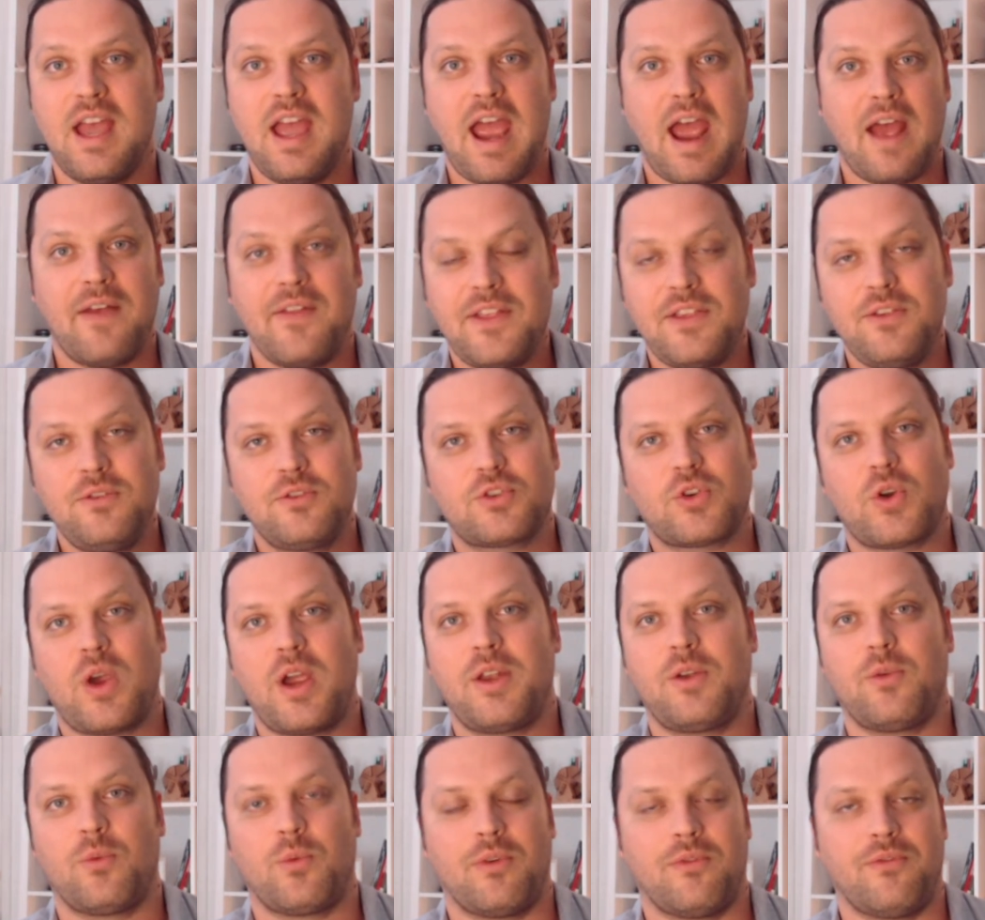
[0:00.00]
and then you try
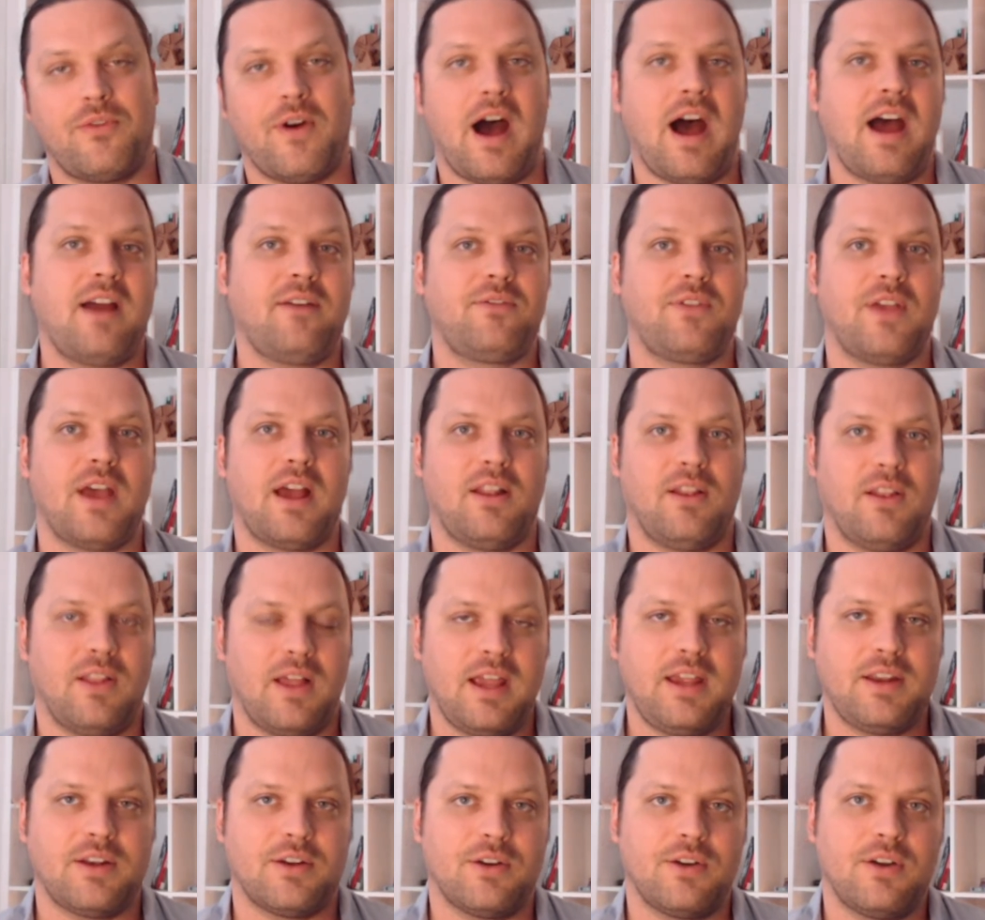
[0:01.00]
to revive that
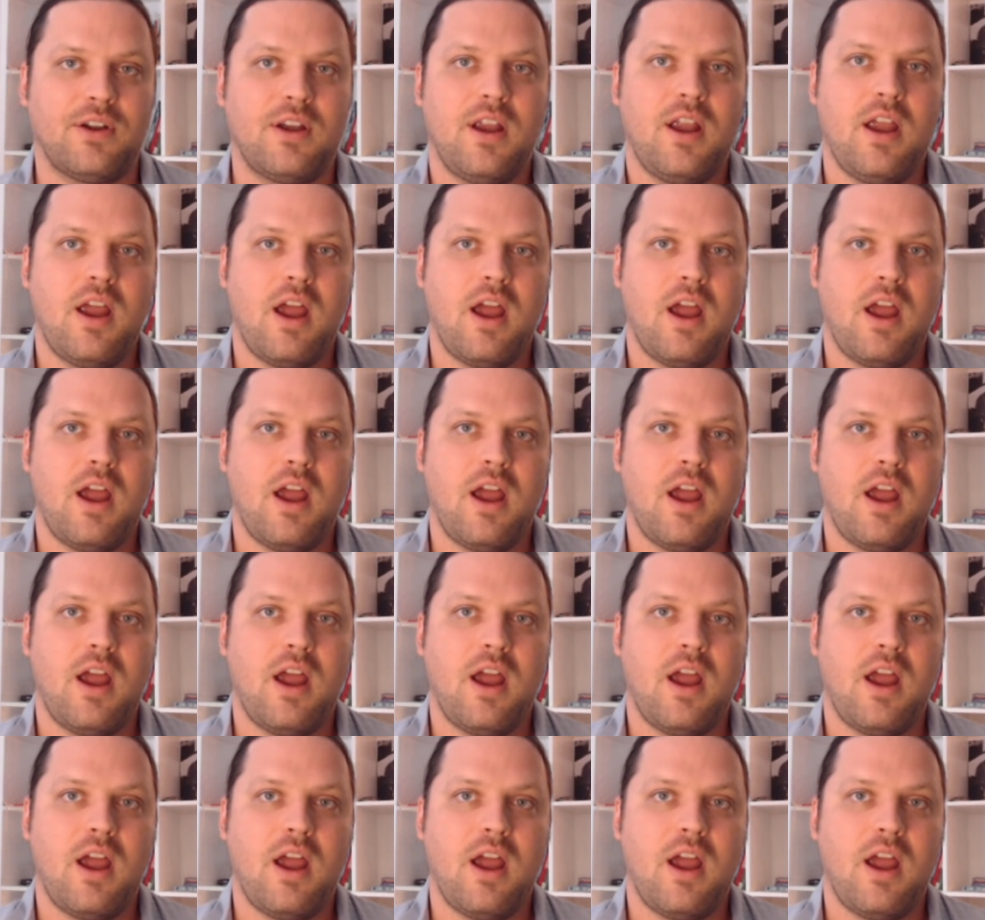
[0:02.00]
later.